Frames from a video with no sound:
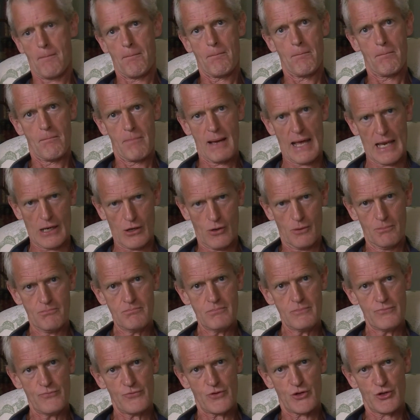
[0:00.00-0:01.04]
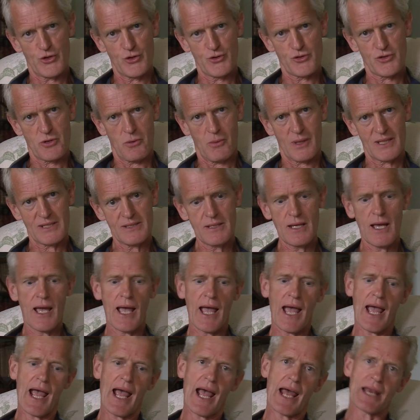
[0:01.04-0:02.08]
bellum, the neuter one,
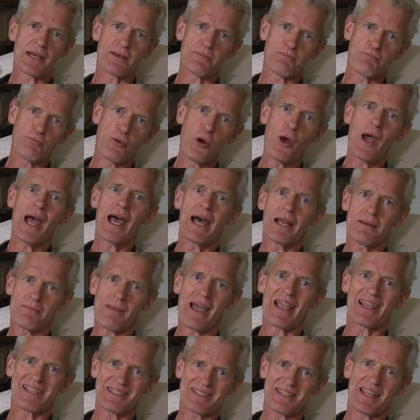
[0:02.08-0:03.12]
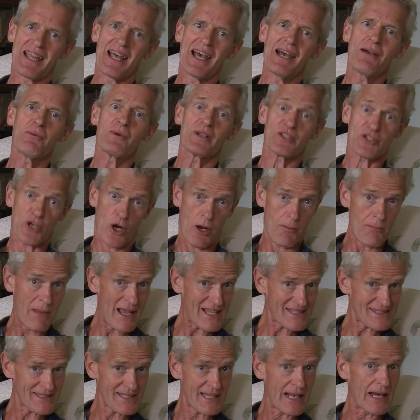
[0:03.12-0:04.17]
and puer and magister, which are
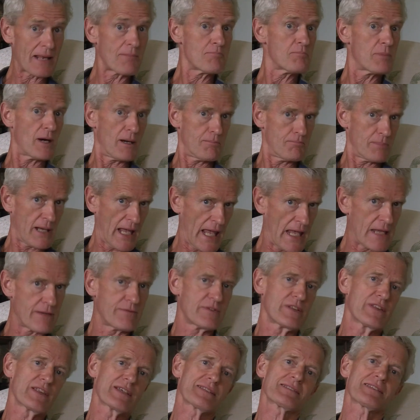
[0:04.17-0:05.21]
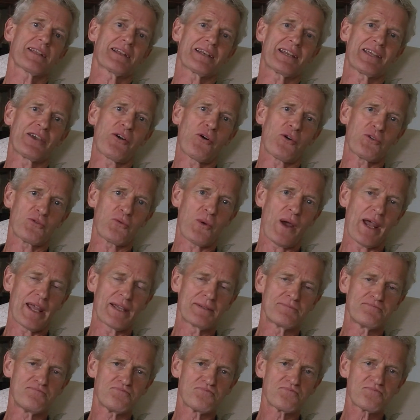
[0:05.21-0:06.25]
masculine but behave in this slightly odd way.
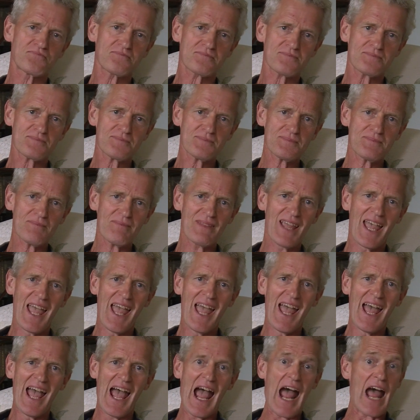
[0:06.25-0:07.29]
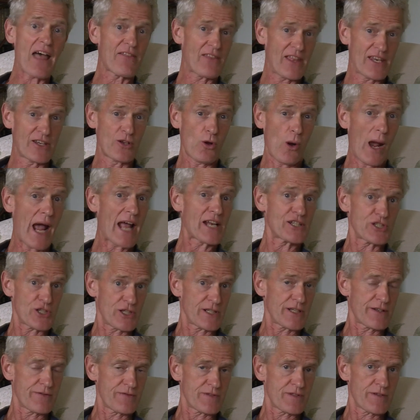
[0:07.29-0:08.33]
And then your
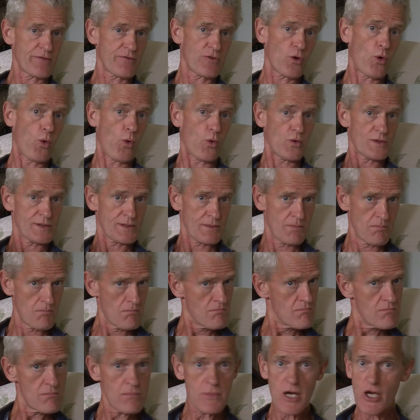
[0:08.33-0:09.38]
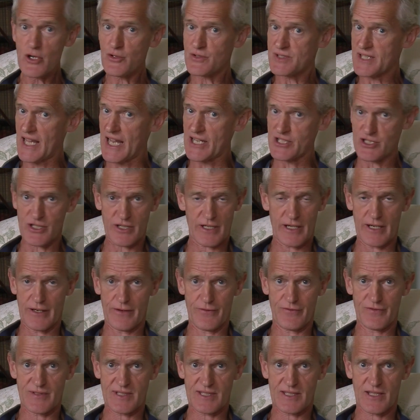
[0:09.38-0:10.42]
adjectives, of course. Most
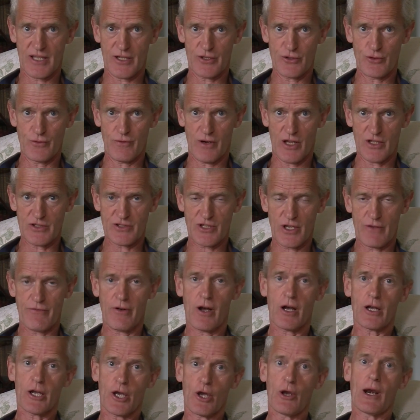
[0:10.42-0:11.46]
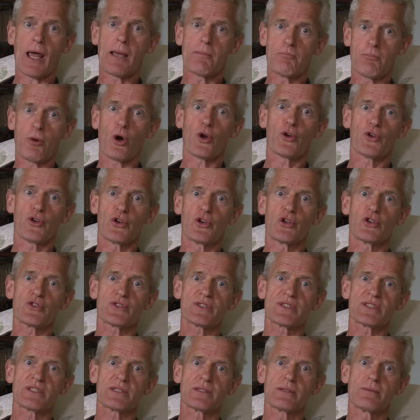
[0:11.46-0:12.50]
adjectives that you've learnt so far go like
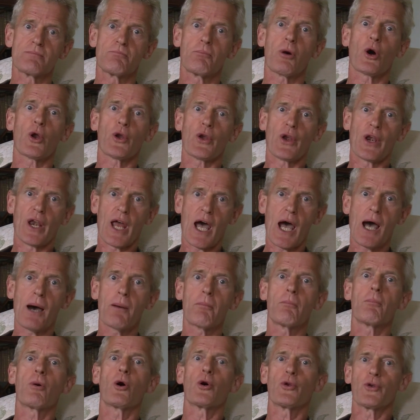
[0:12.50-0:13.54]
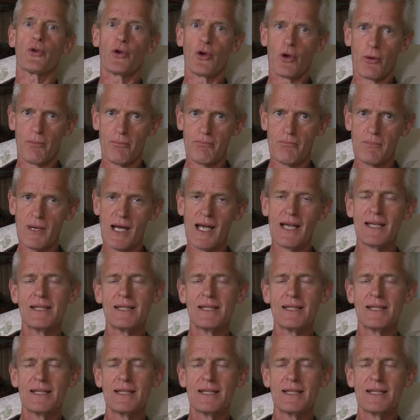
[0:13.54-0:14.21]
bonus, bonna, bonum,